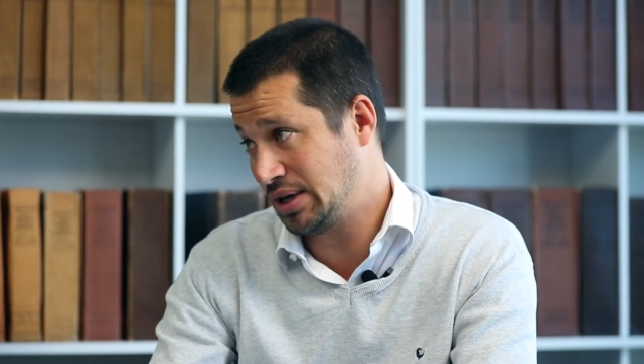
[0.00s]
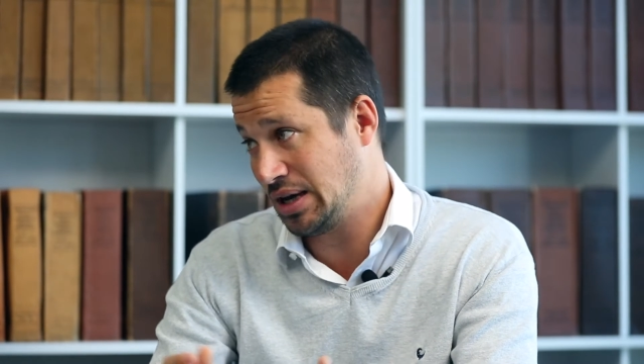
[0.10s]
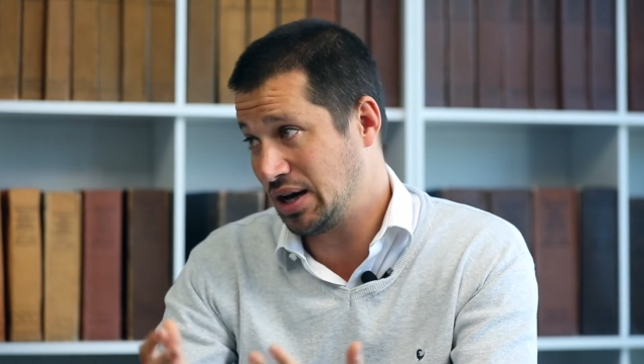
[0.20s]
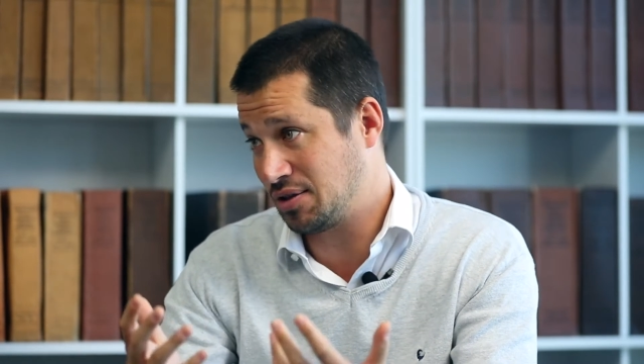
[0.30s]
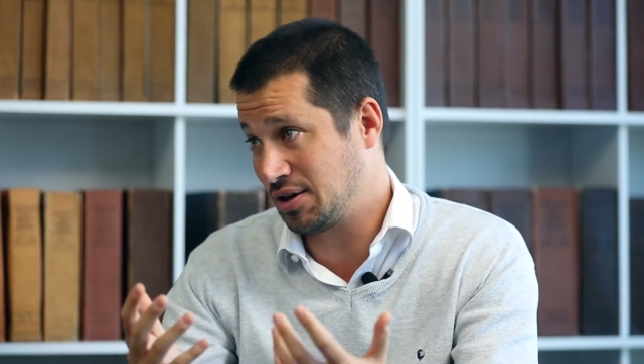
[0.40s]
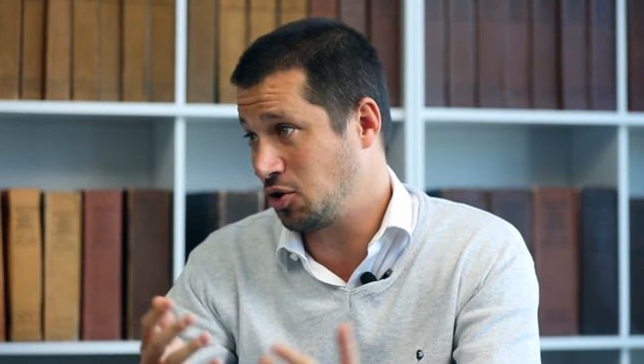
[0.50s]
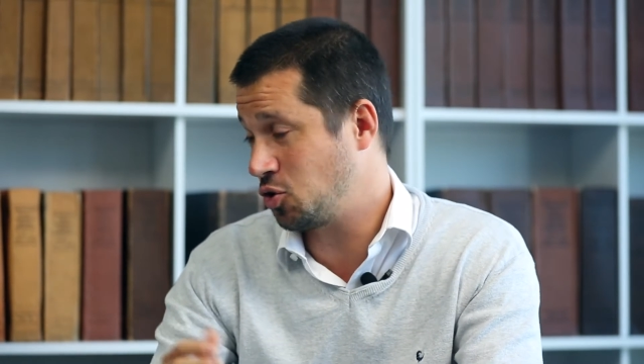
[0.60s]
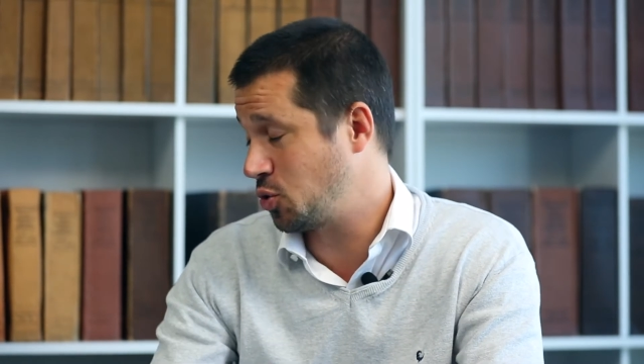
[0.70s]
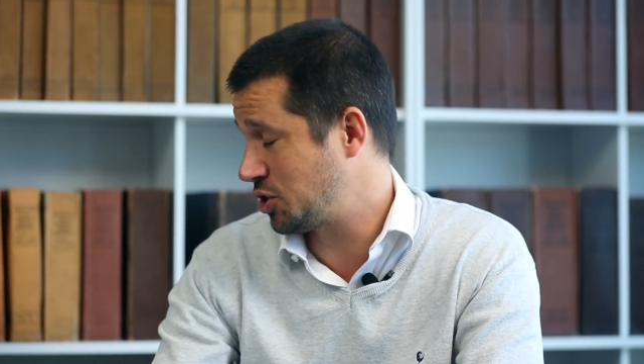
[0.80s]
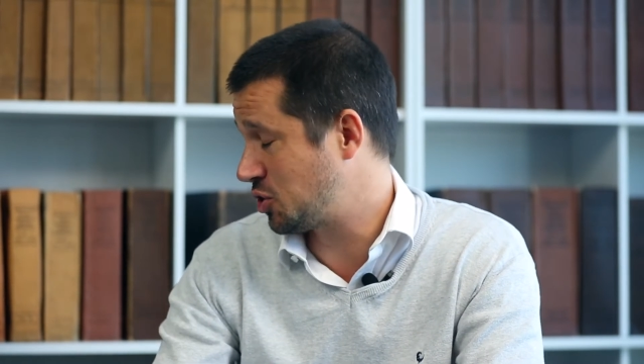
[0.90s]
I think there are
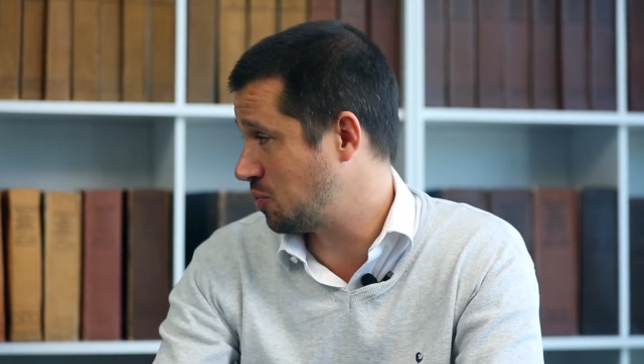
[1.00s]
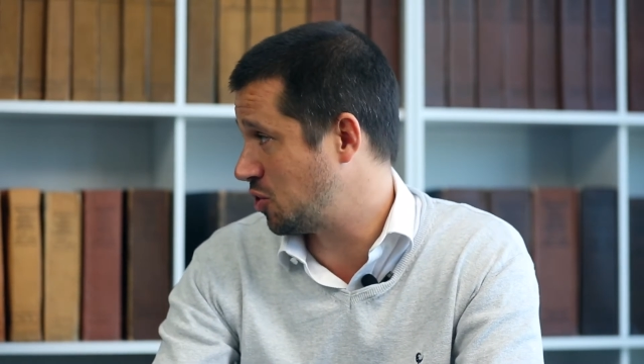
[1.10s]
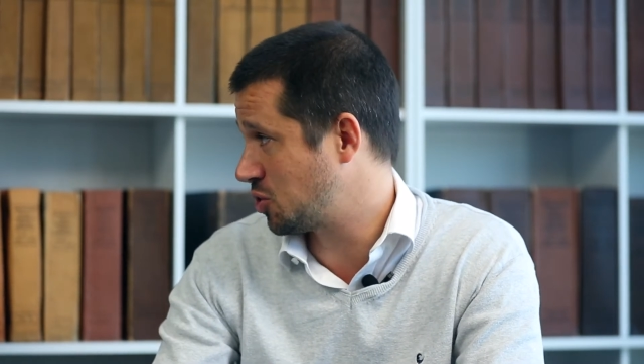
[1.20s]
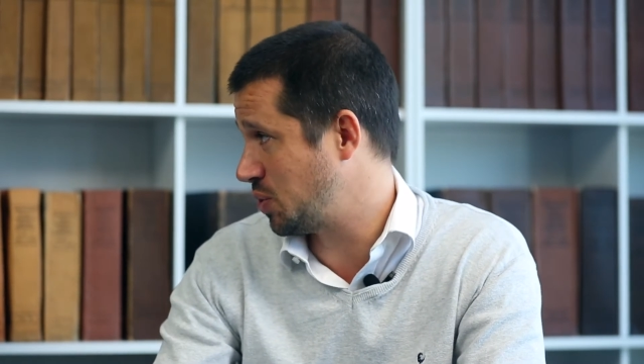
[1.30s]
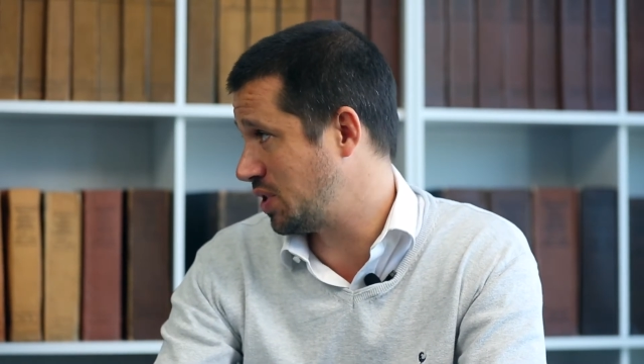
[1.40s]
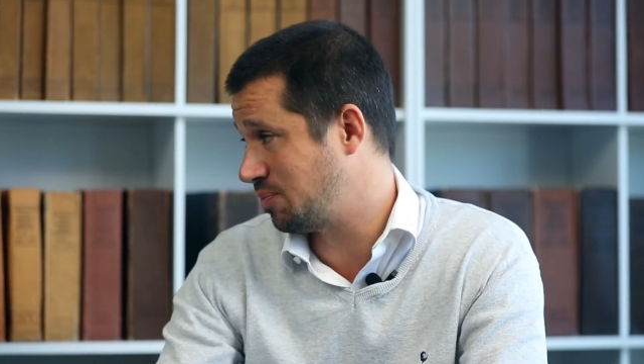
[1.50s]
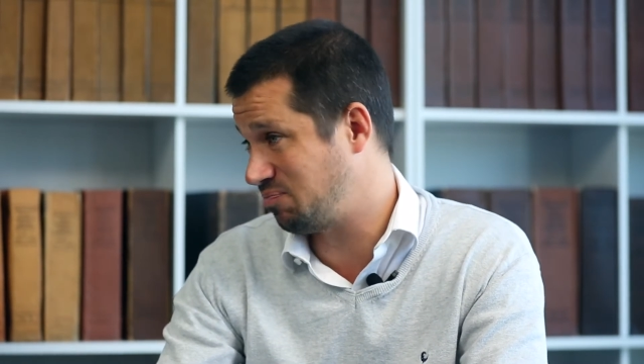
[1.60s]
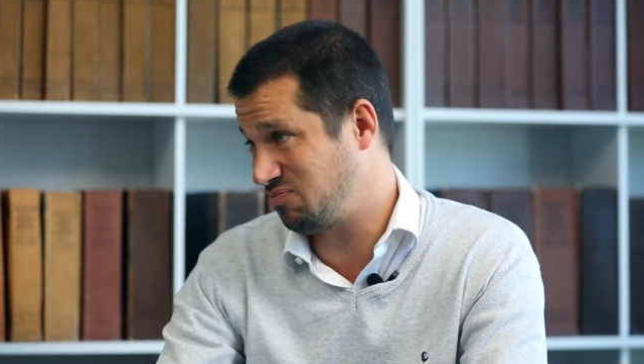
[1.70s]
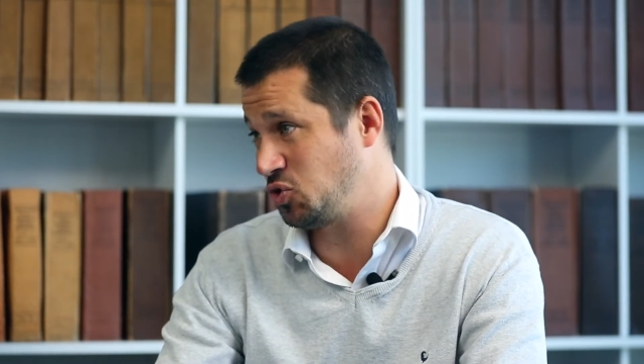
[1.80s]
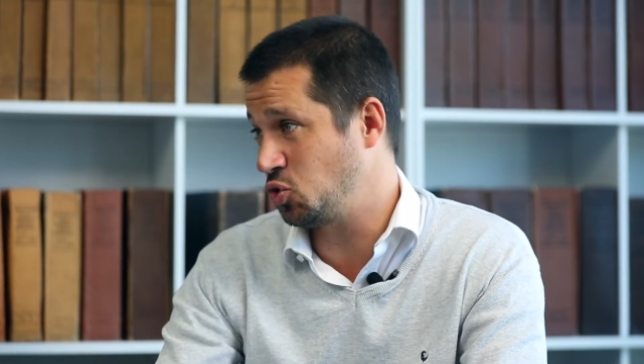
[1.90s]
question marks whether
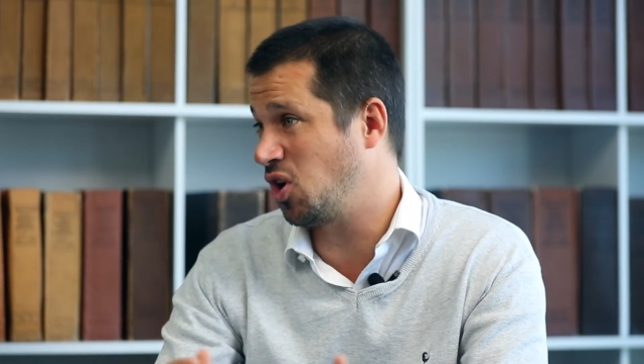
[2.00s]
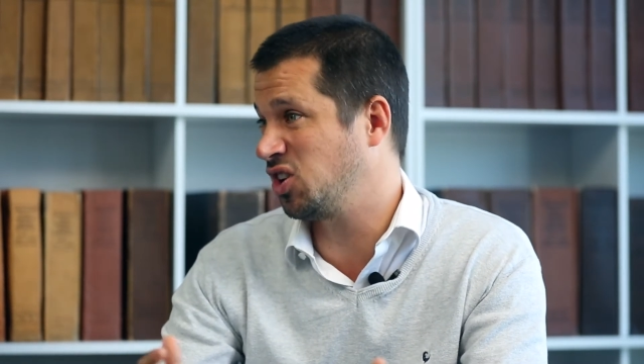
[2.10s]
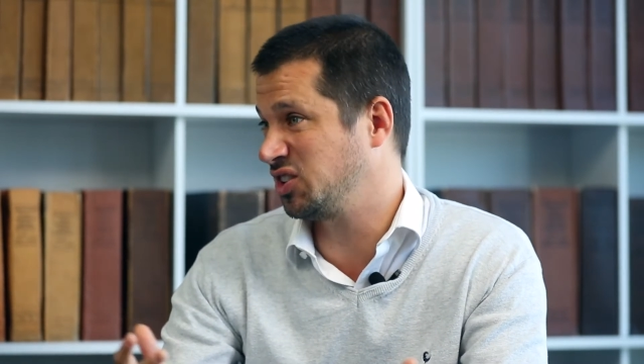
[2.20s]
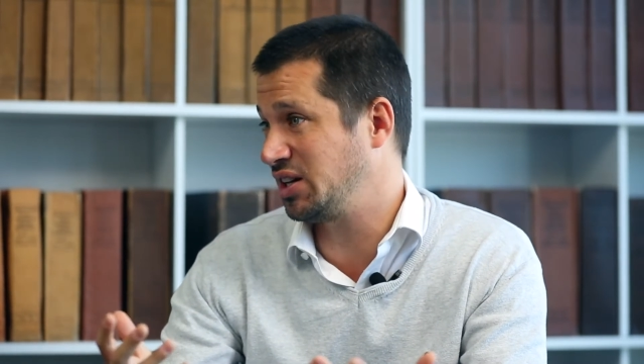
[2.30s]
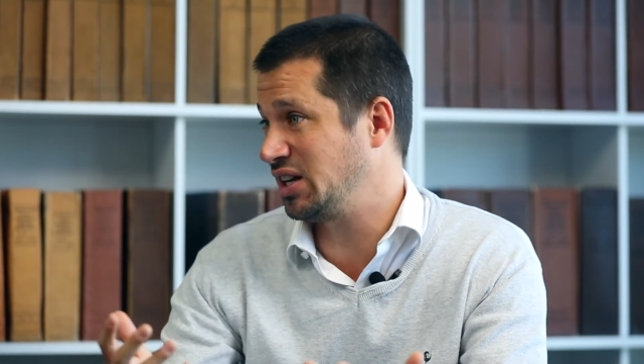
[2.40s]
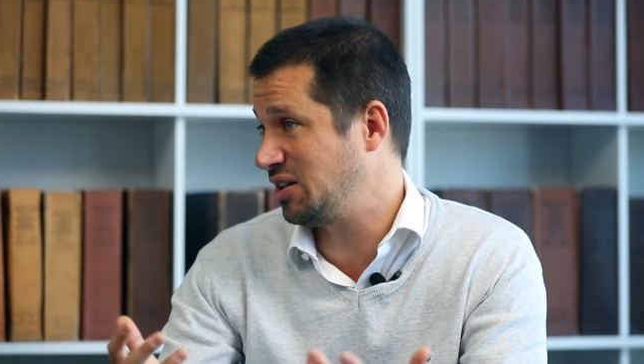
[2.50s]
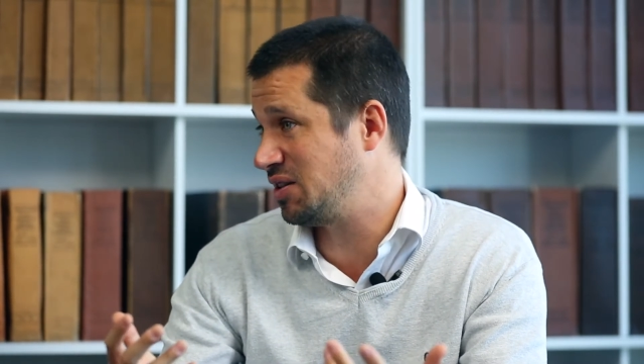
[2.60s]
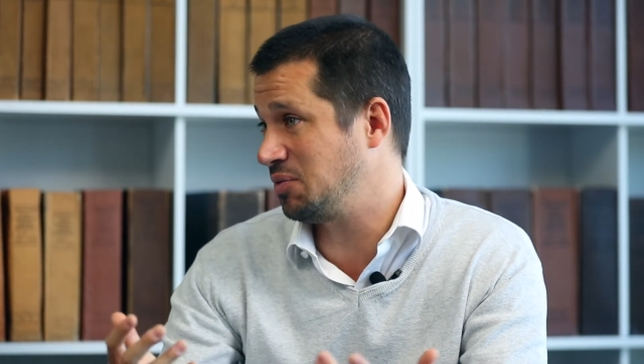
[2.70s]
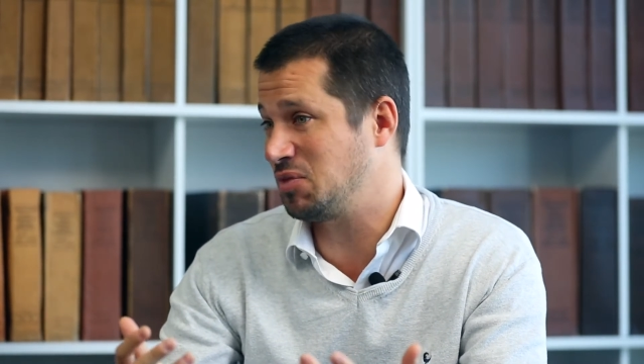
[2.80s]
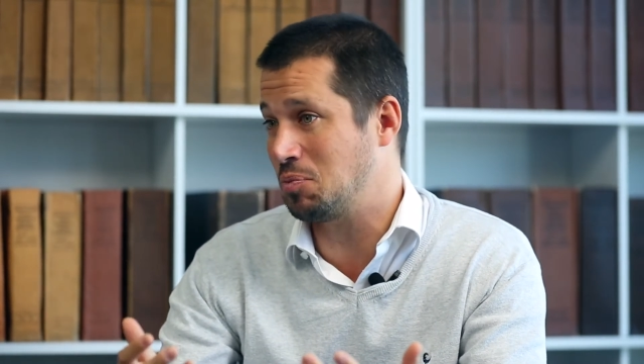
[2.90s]
you aren't really the